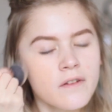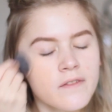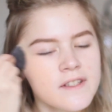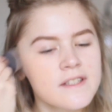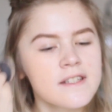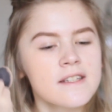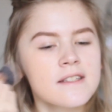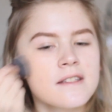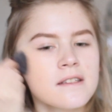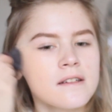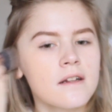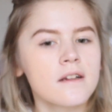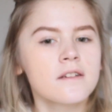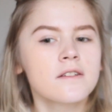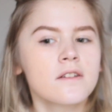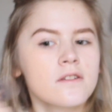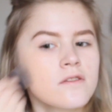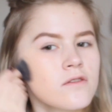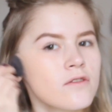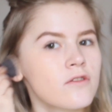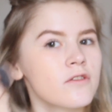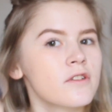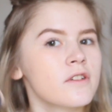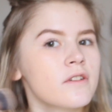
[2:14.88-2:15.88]
this isn't a
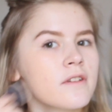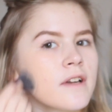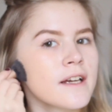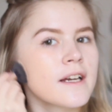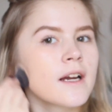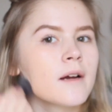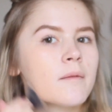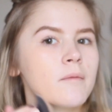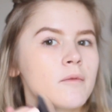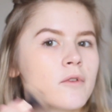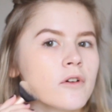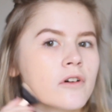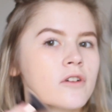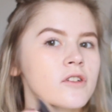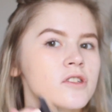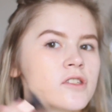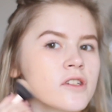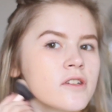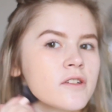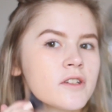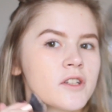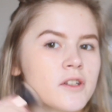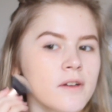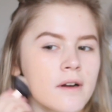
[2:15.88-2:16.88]
tutorial, like I'm not
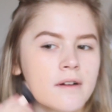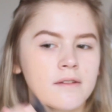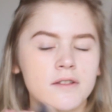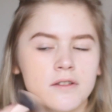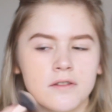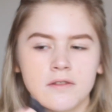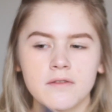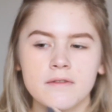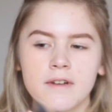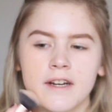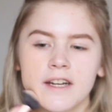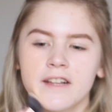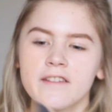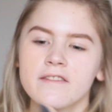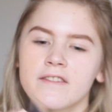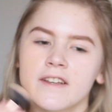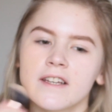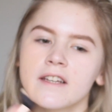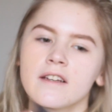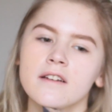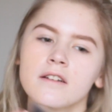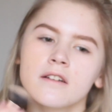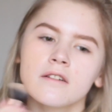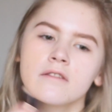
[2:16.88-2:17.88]
showing you how to do
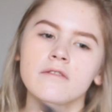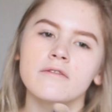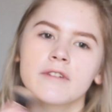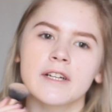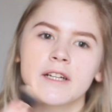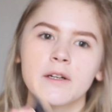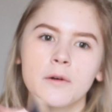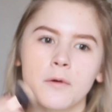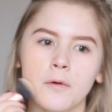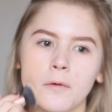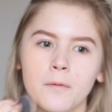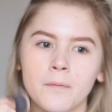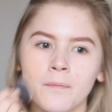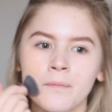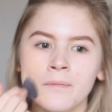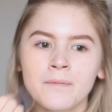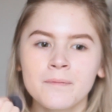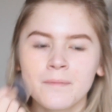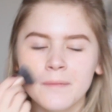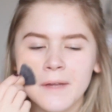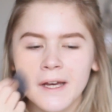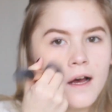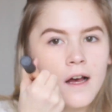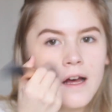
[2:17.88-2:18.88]
anything really cool.
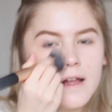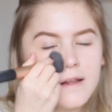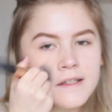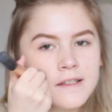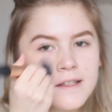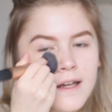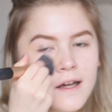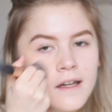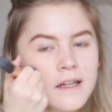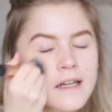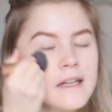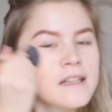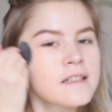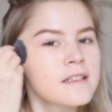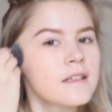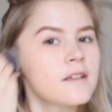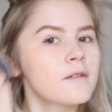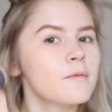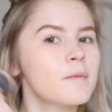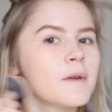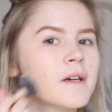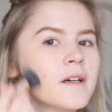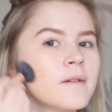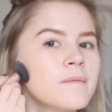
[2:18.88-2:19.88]
This colour is a
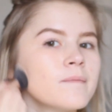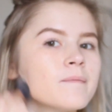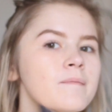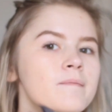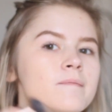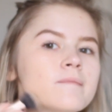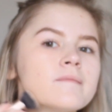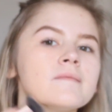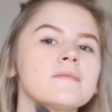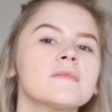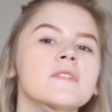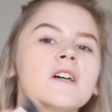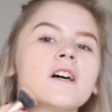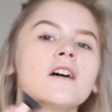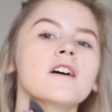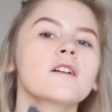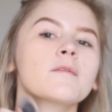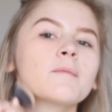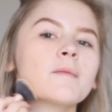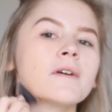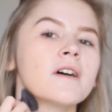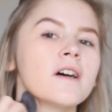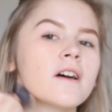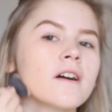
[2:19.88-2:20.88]
little bit
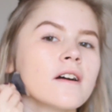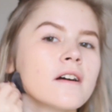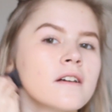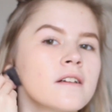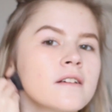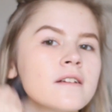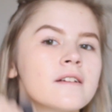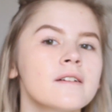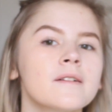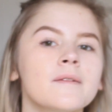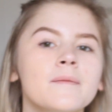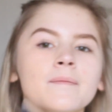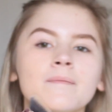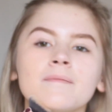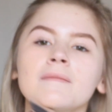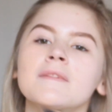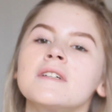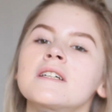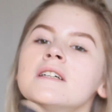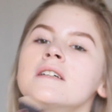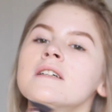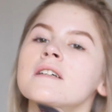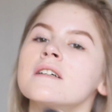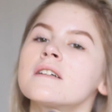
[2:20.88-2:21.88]
dark, but
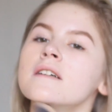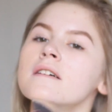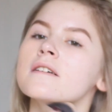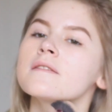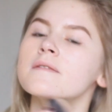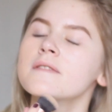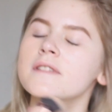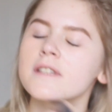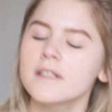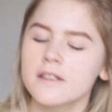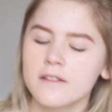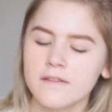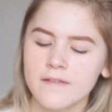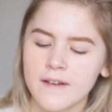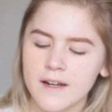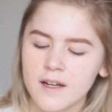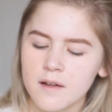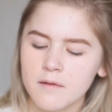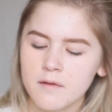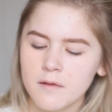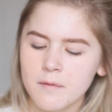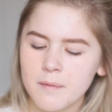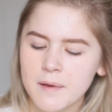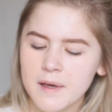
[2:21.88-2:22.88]
I'm so
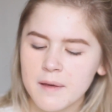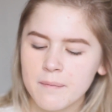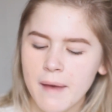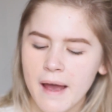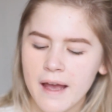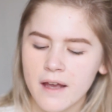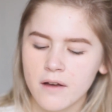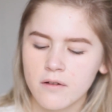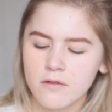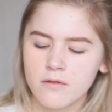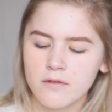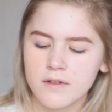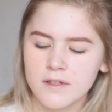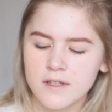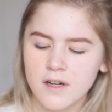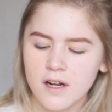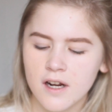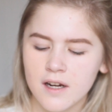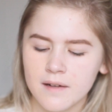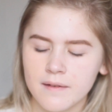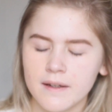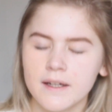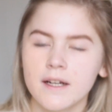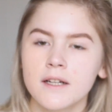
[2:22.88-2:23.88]
fed up of being pale all the
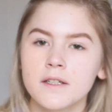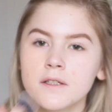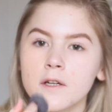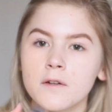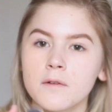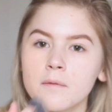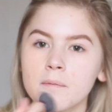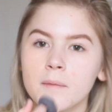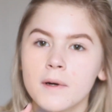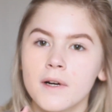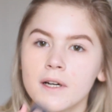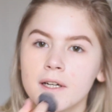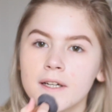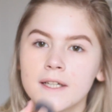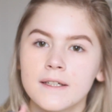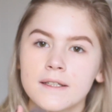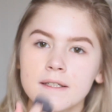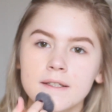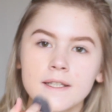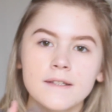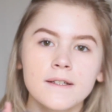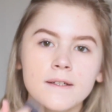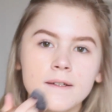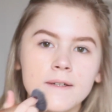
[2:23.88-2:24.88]
time, like I don't
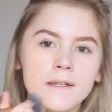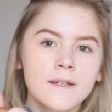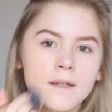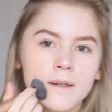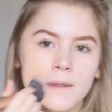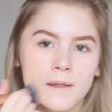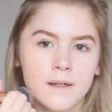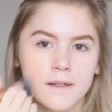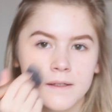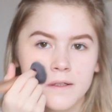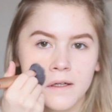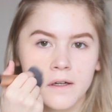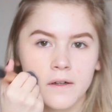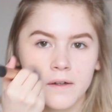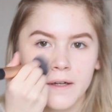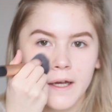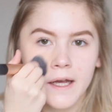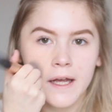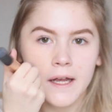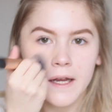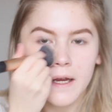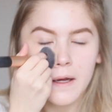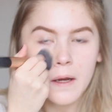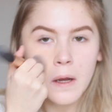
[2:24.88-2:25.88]
mind, it's
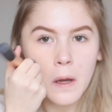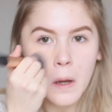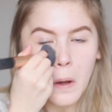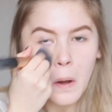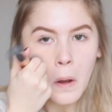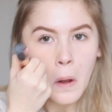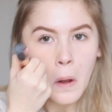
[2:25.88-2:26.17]
okay.